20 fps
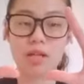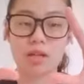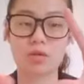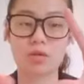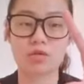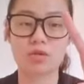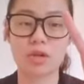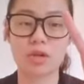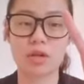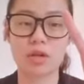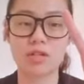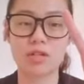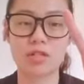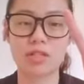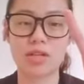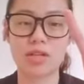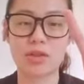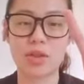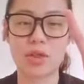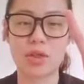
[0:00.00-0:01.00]
So try not to
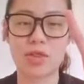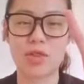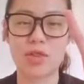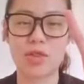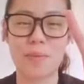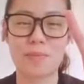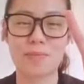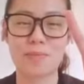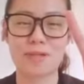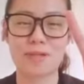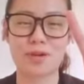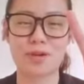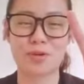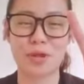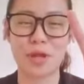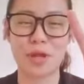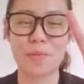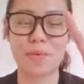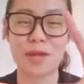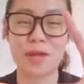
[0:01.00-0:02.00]
let the thumbs
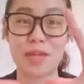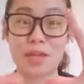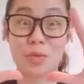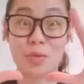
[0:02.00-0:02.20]
creep in.